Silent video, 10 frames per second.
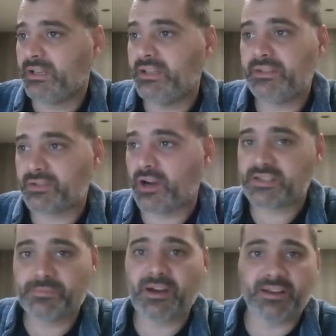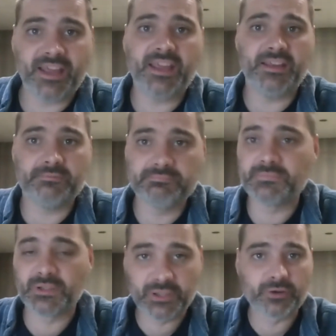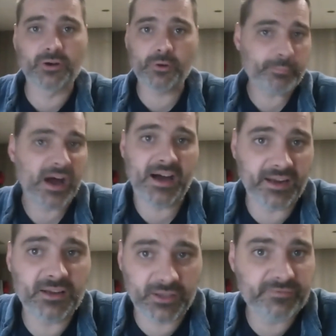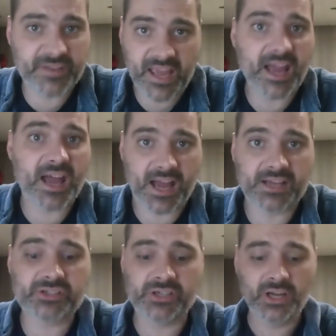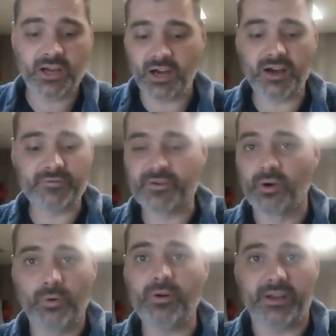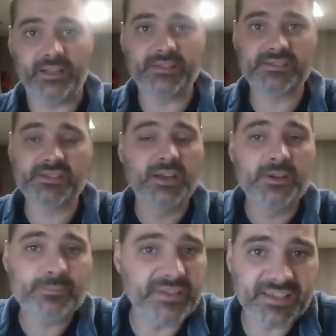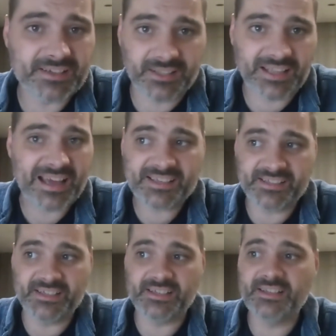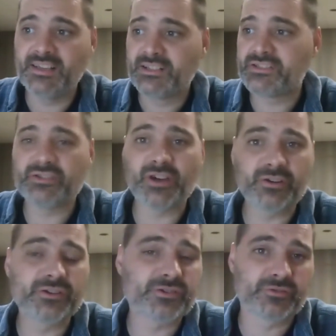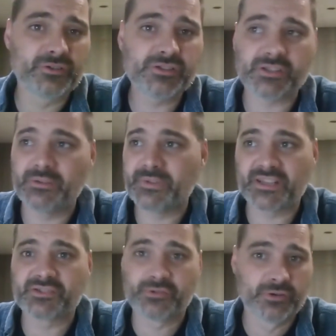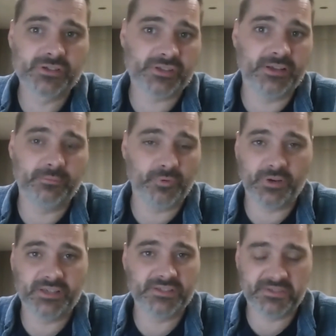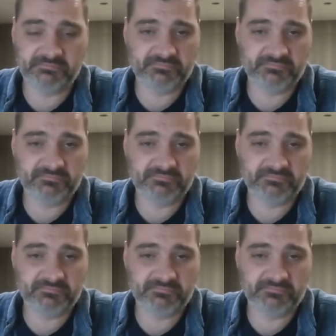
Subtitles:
He talks about a literal pile of cash, of coins, being collected to go to Jerusalem, because Jerusalem was,